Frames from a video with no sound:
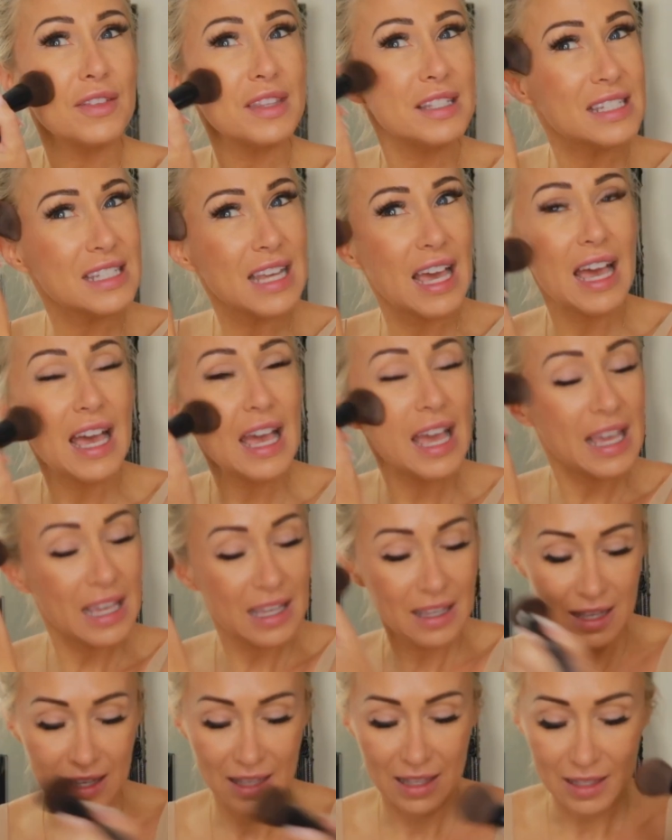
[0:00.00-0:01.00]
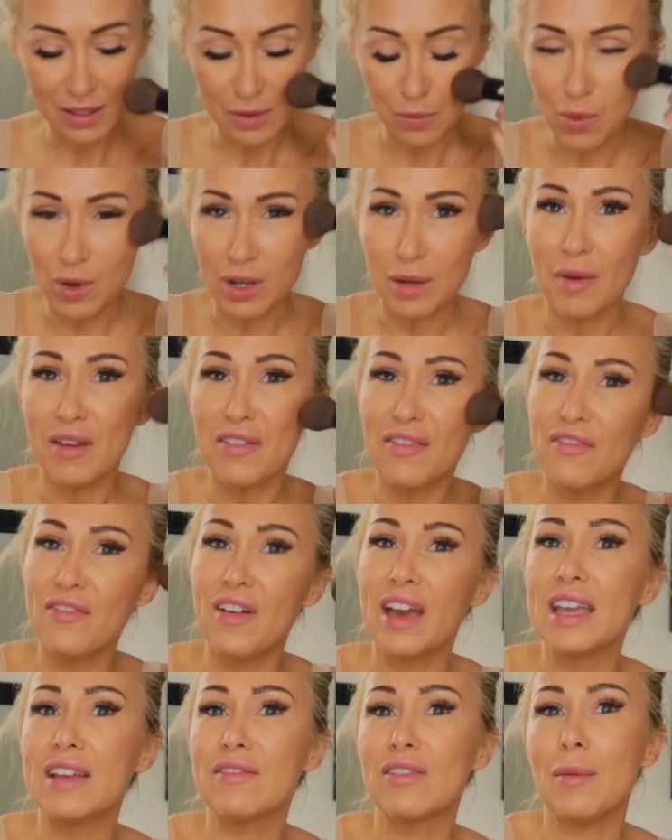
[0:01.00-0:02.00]
for the day. It's one of my
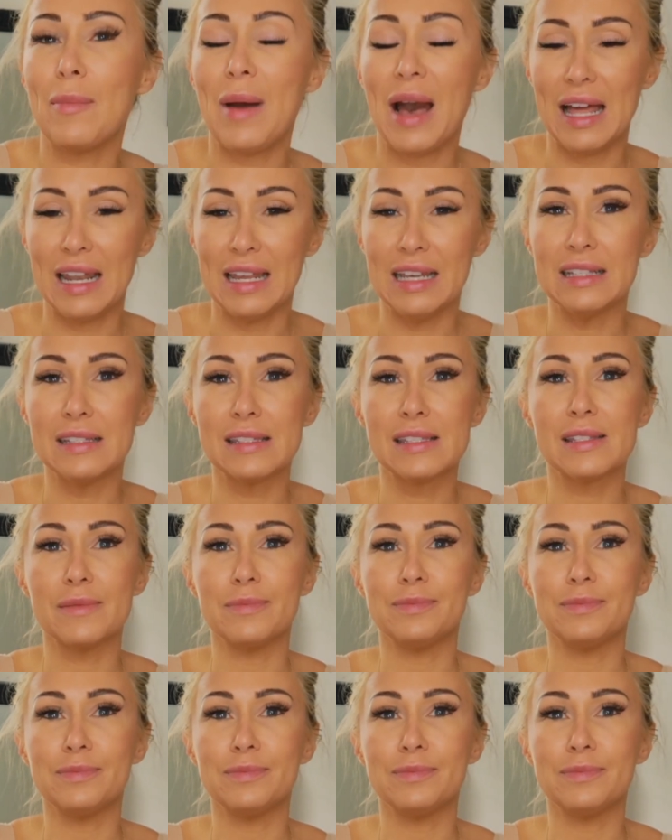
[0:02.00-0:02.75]
favourite palettes.